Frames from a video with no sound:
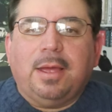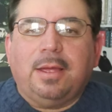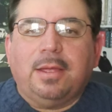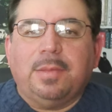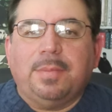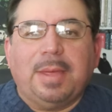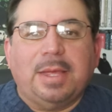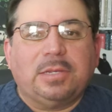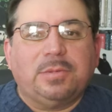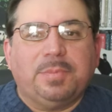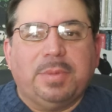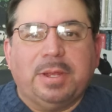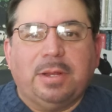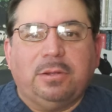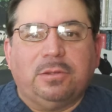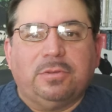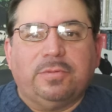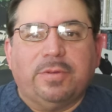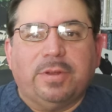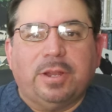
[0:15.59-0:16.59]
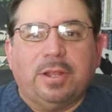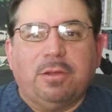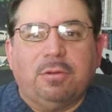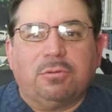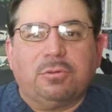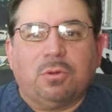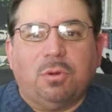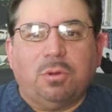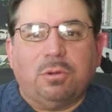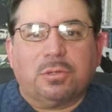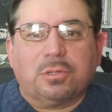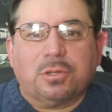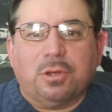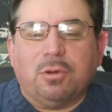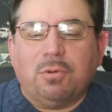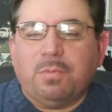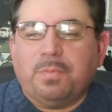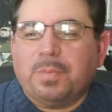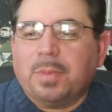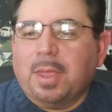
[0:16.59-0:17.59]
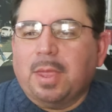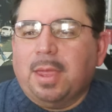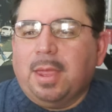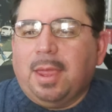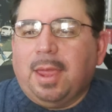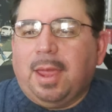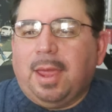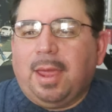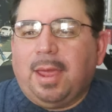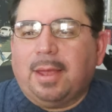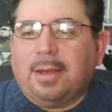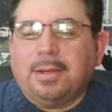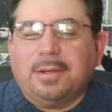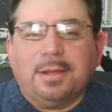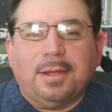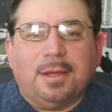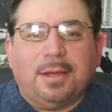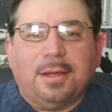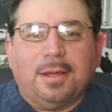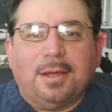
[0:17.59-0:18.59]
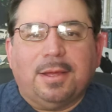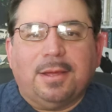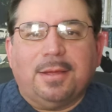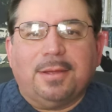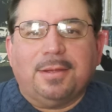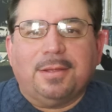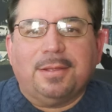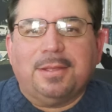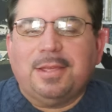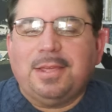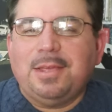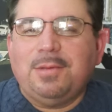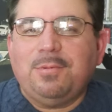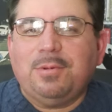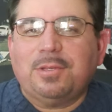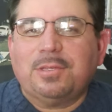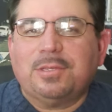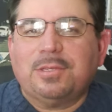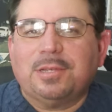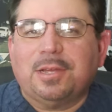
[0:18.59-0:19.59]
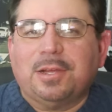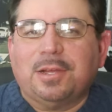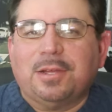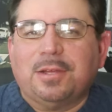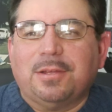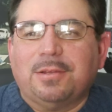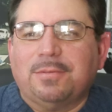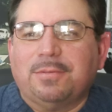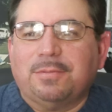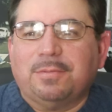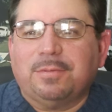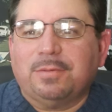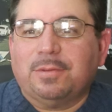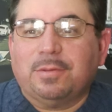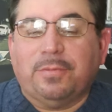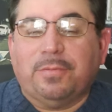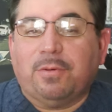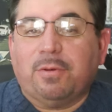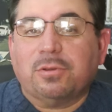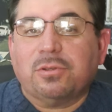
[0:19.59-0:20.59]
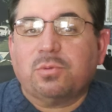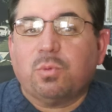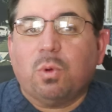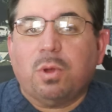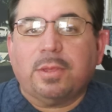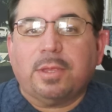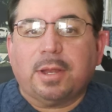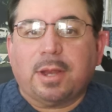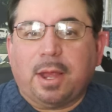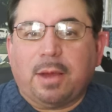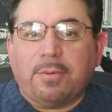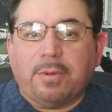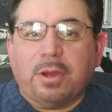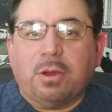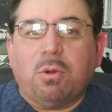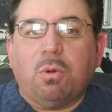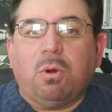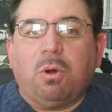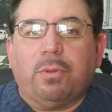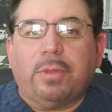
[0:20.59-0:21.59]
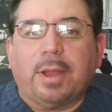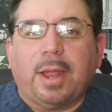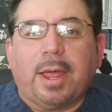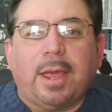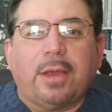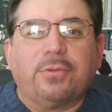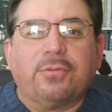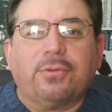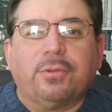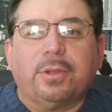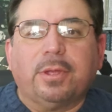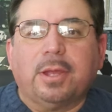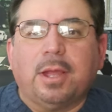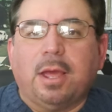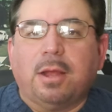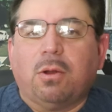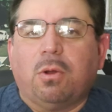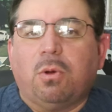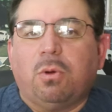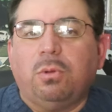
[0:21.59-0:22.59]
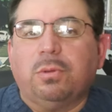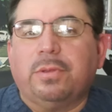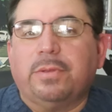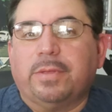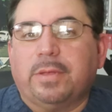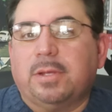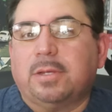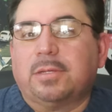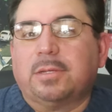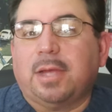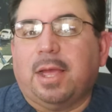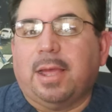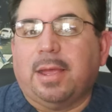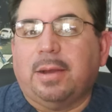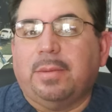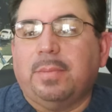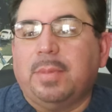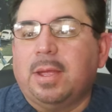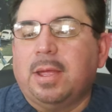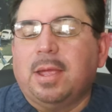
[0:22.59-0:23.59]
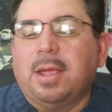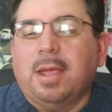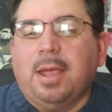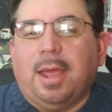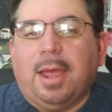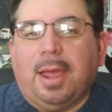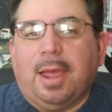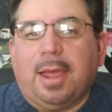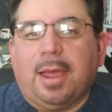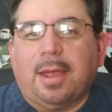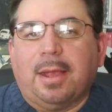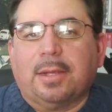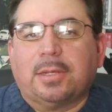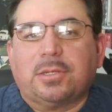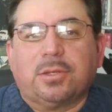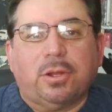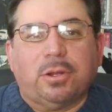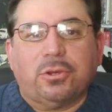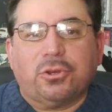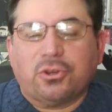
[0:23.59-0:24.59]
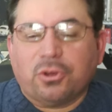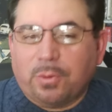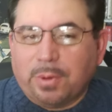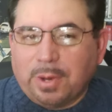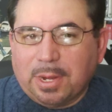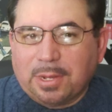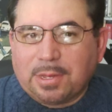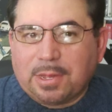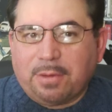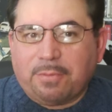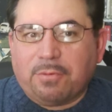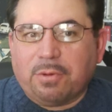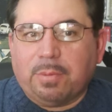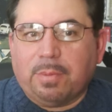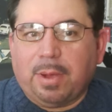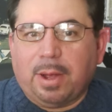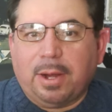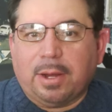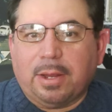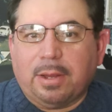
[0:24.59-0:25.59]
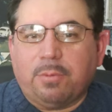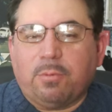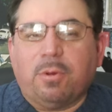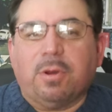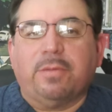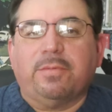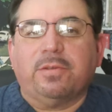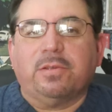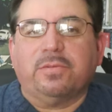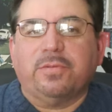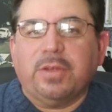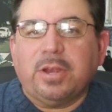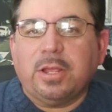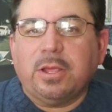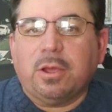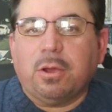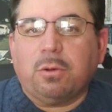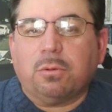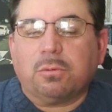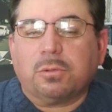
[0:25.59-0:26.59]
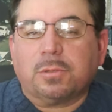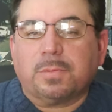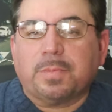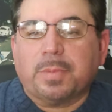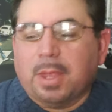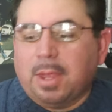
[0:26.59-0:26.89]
He makes Beatles videos also. And he was the first one that I recall that actually got a hold of this item and started showing it to everybody in one of his videos.